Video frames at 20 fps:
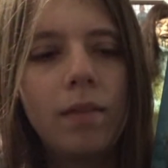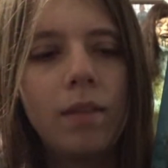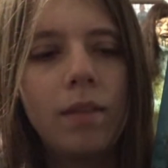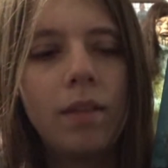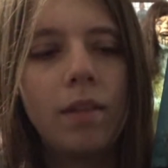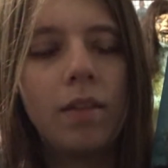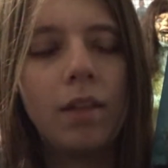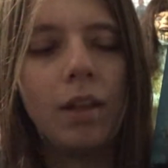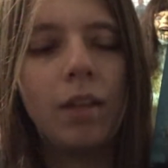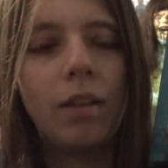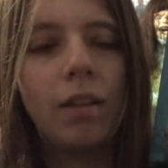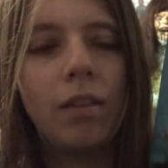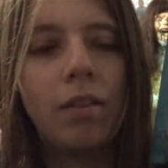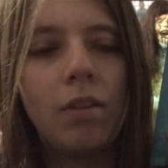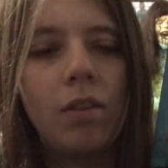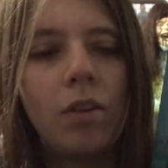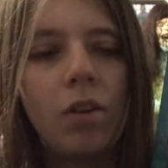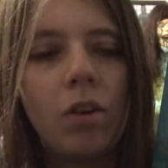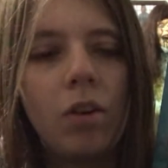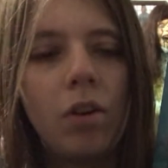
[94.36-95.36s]
it's like
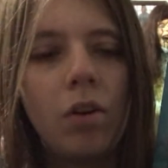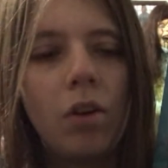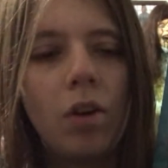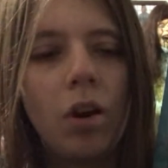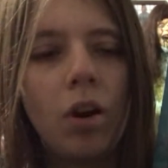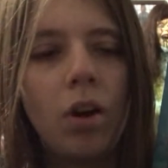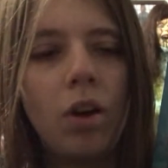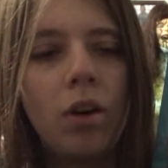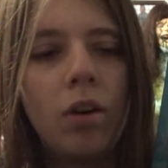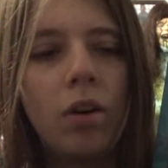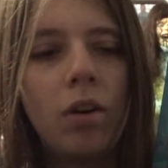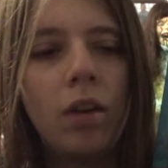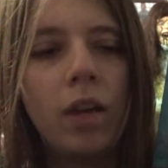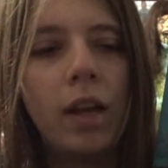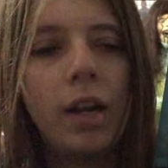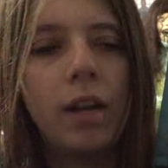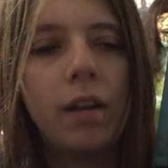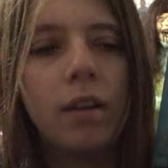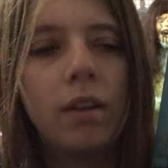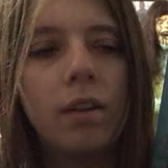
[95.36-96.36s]
this girl
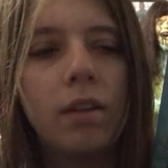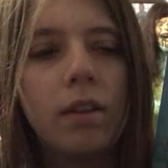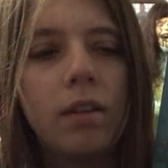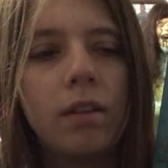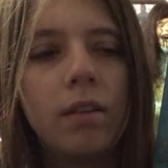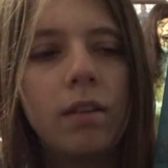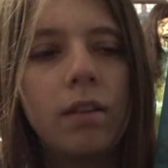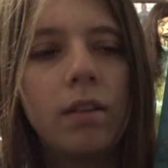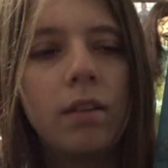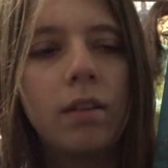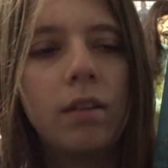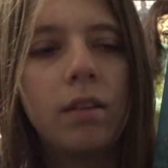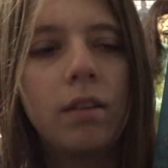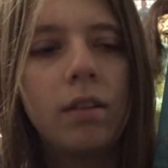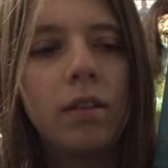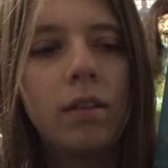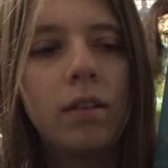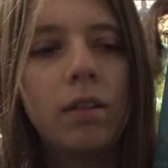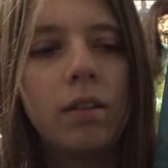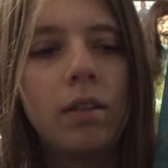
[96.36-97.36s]
and
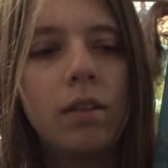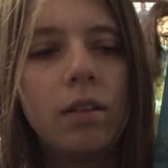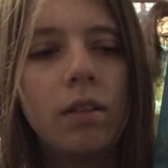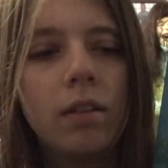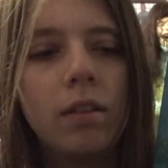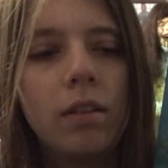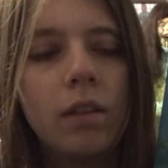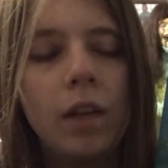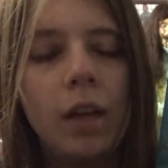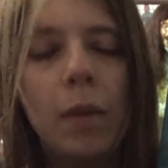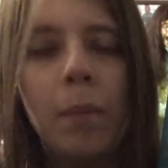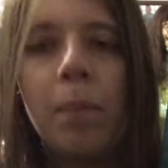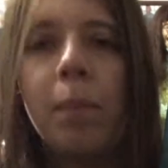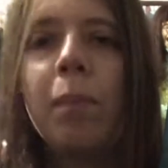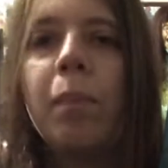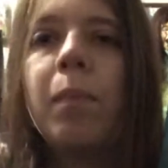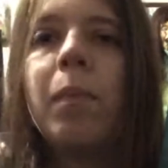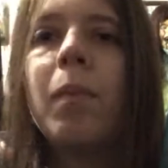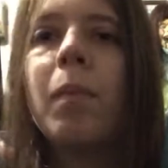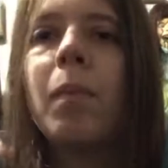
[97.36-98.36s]
like a
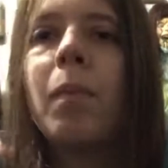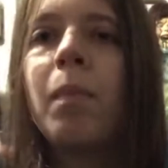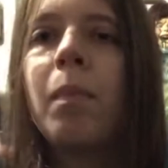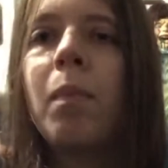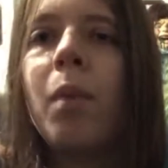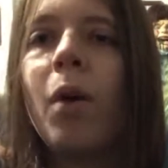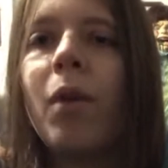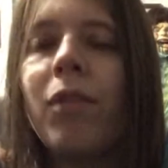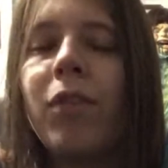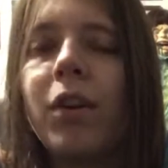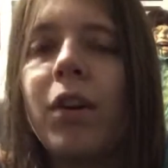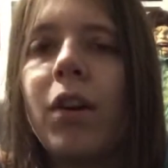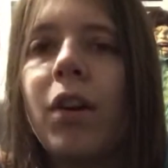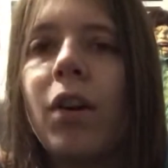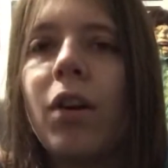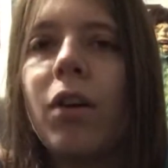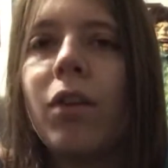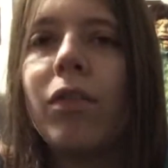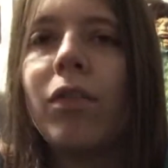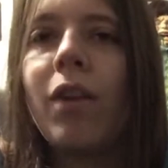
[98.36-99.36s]
boyfriend
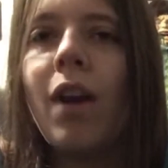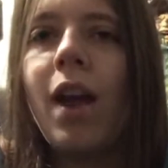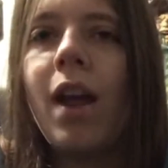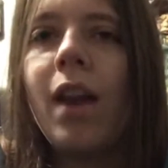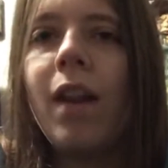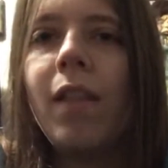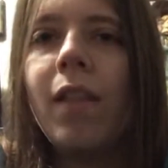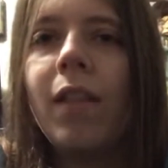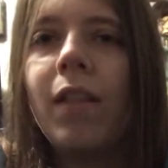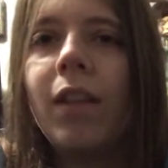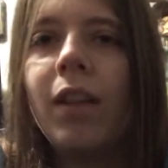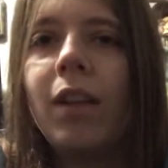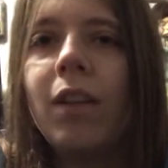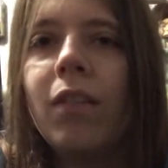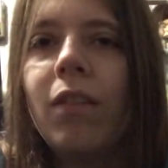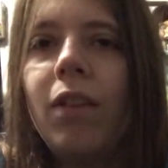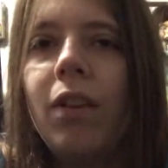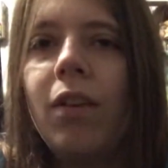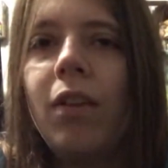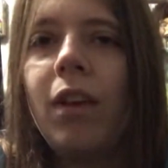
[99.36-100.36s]
girlfriend and then like a
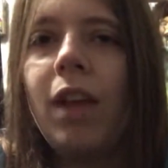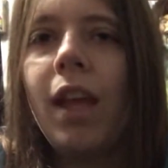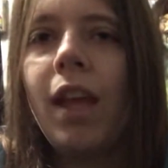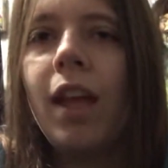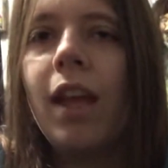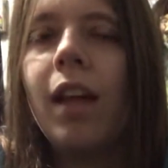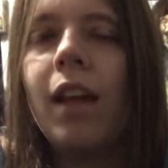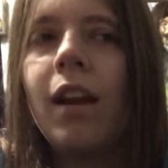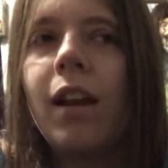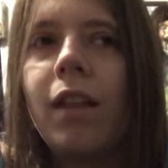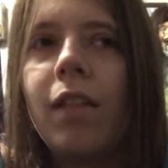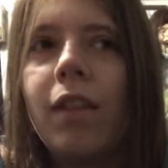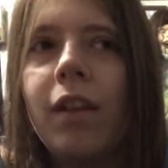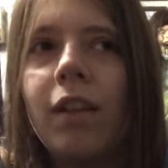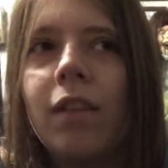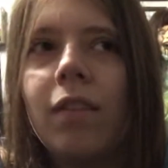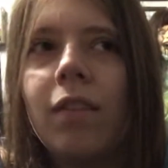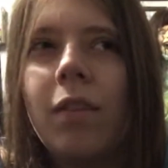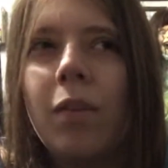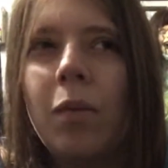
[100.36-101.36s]
little kid. I think
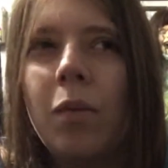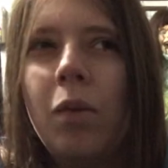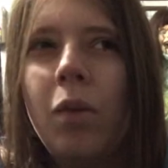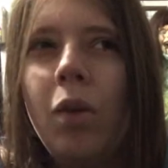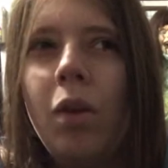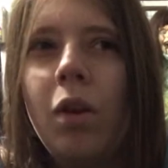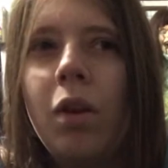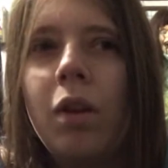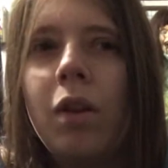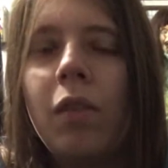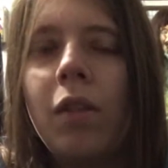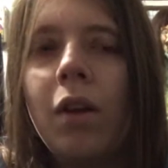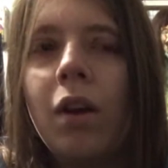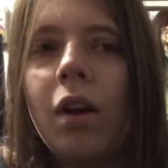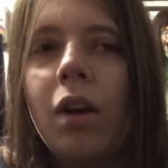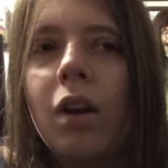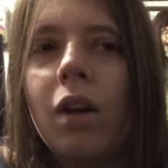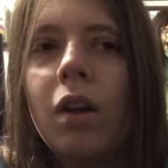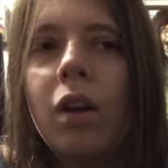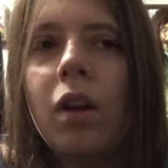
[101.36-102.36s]
it's
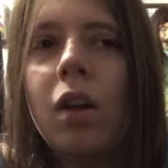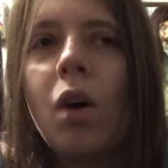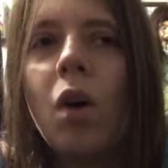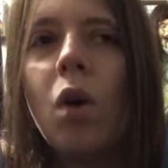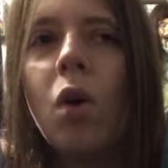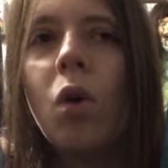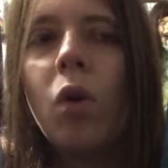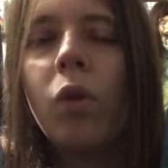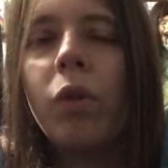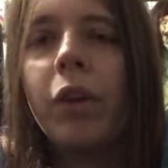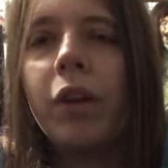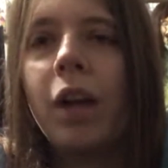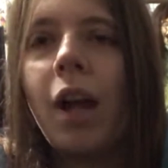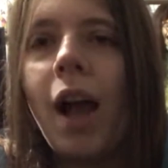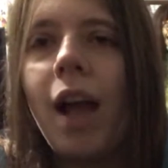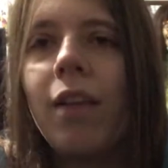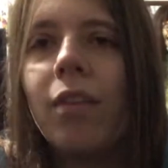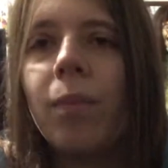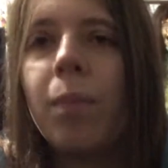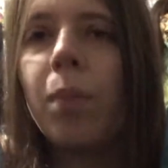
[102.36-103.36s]
the older
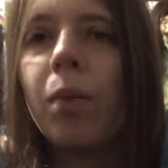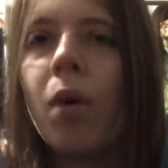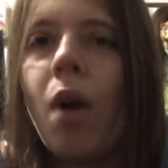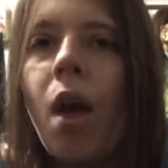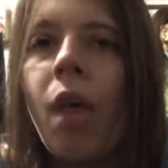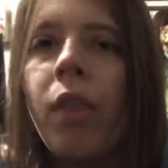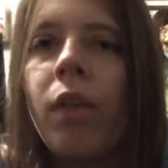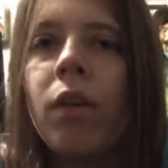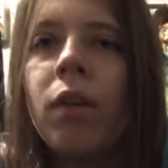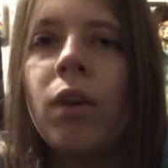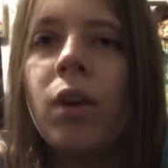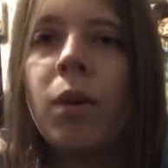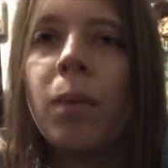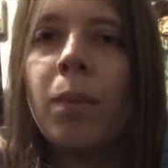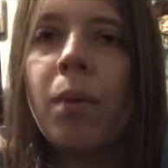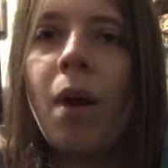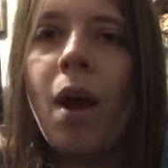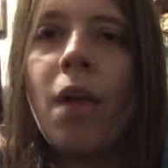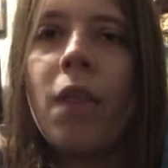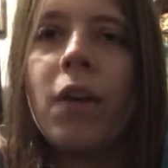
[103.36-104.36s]
guy's little
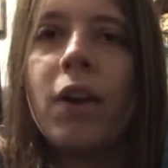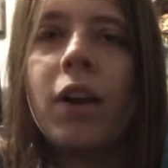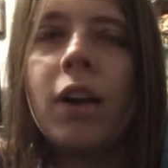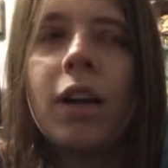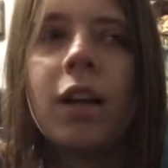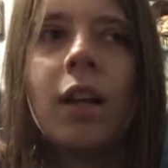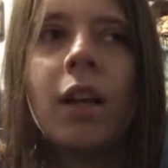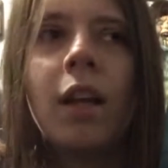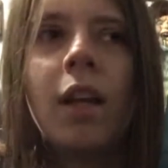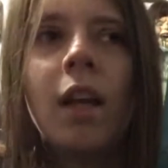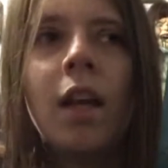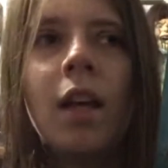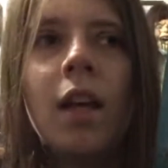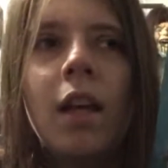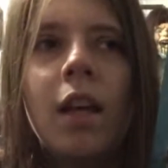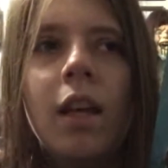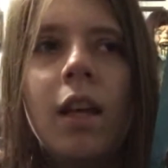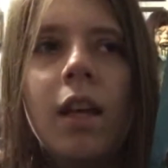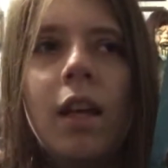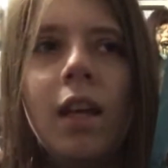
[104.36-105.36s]
brother.
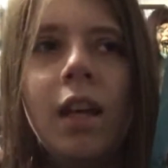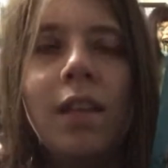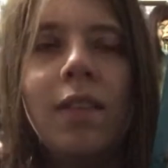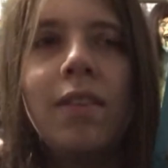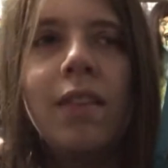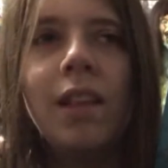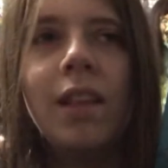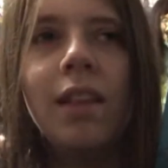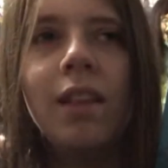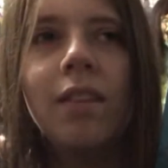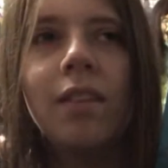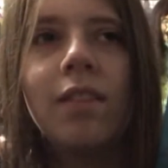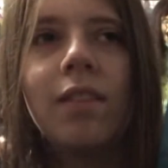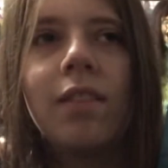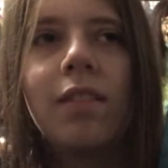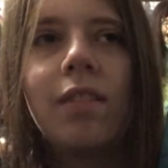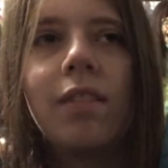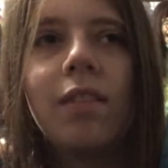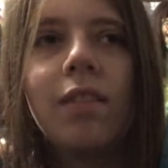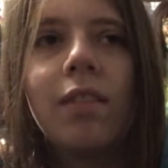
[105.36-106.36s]
He
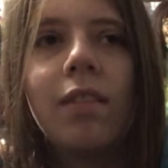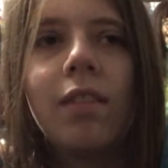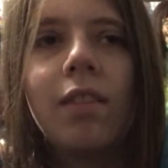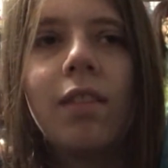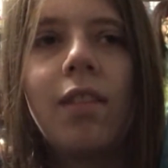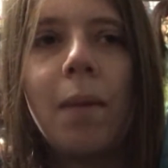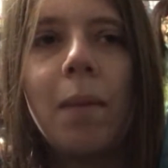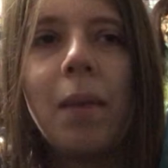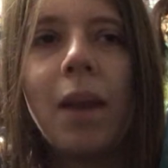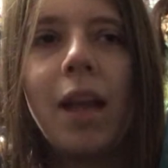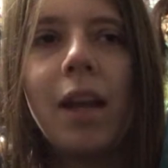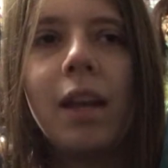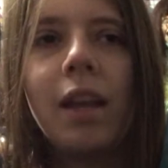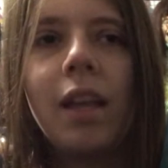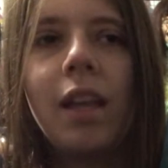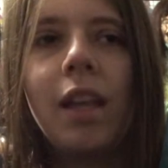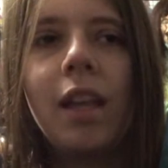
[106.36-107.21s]
sees them getting